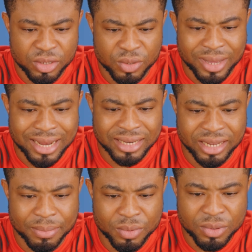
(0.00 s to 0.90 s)
you can
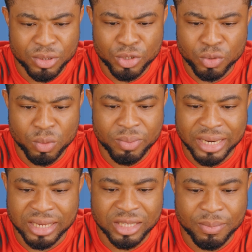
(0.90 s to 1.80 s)
enable the show
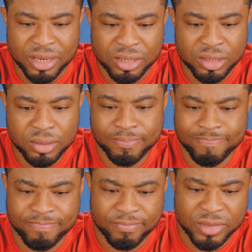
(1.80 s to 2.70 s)
brightness panel
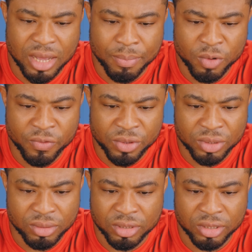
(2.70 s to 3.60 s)
above
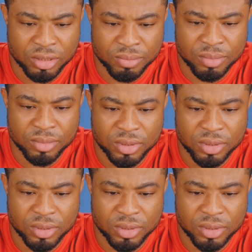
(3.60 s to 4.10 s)
the, um,